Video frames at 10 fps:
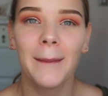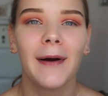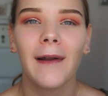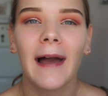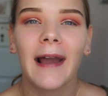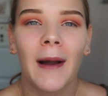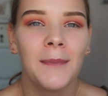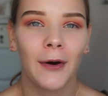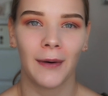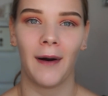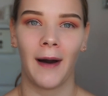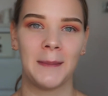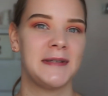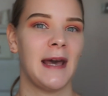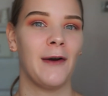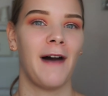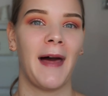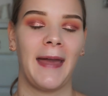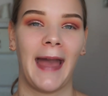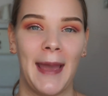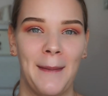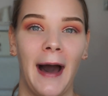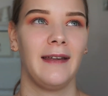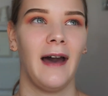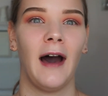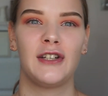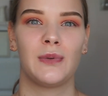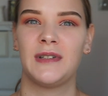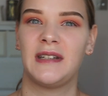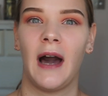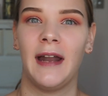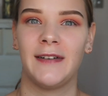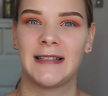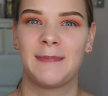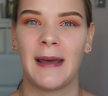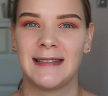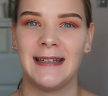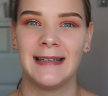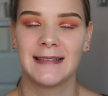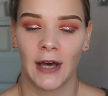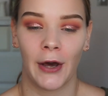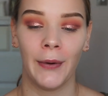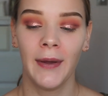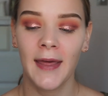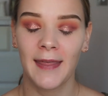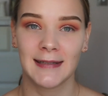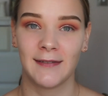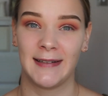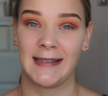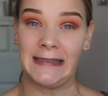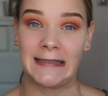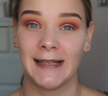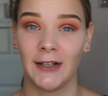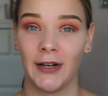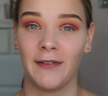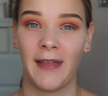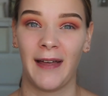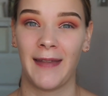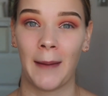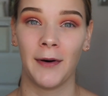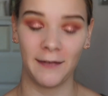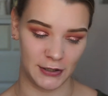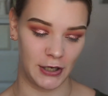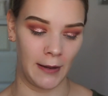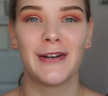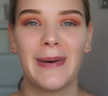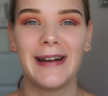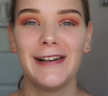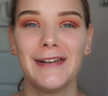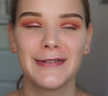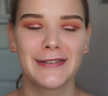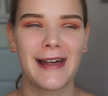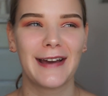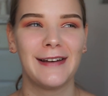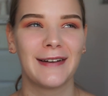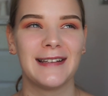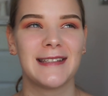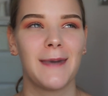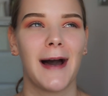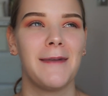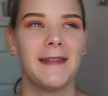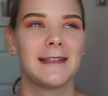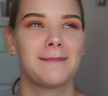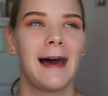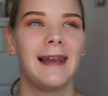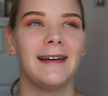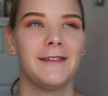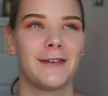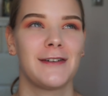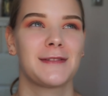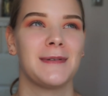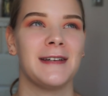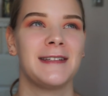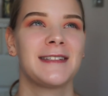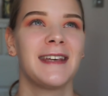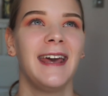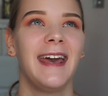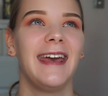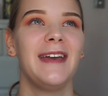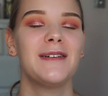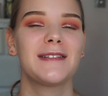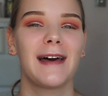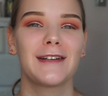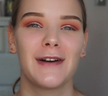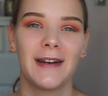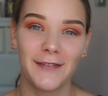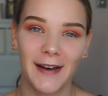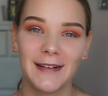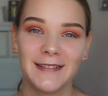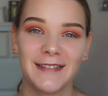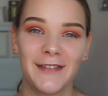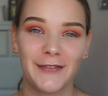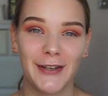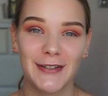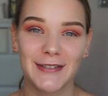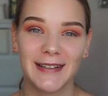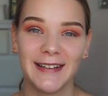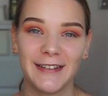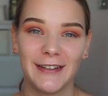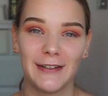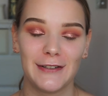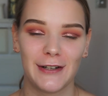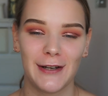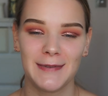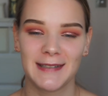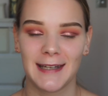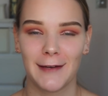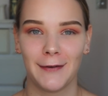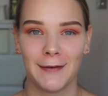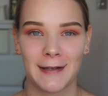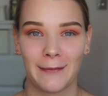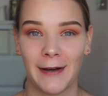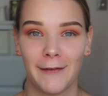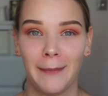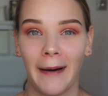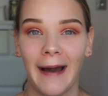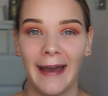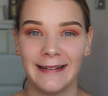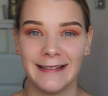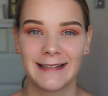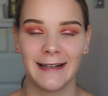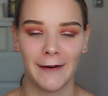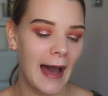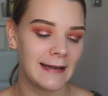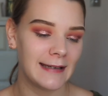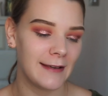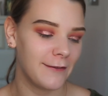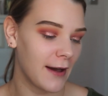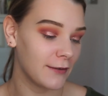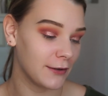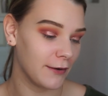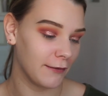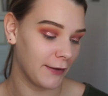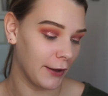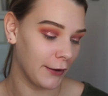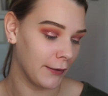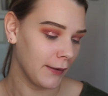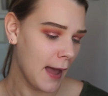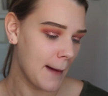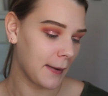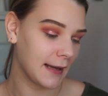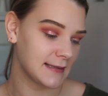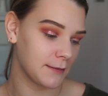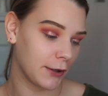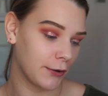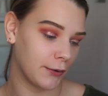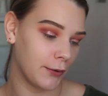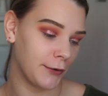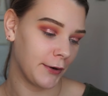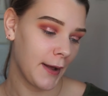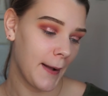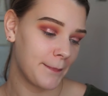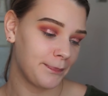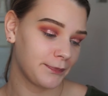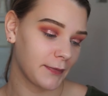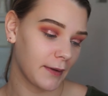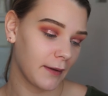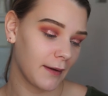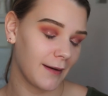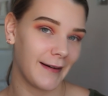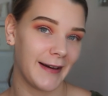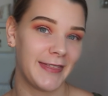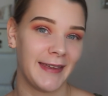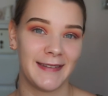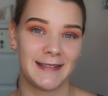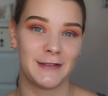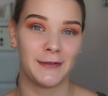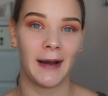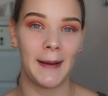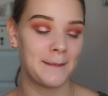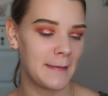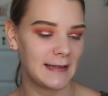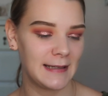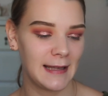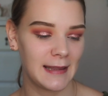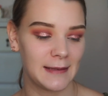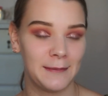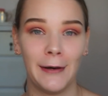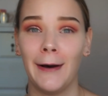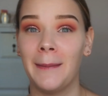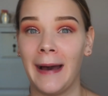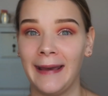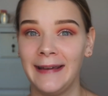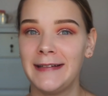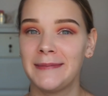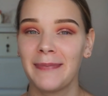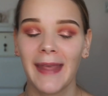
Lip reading: but like, I'm not upset with how they came out. I just wasn't kind of expecting it, so that's something to consider if that bothers you. So when Luke was like looking to buy me this palette for Christmas, he was like trying to find reviews on it on YouTube to see if it was like worth buying and stuff, and he found a review by someone called, I think this is right, Madith Mermaid,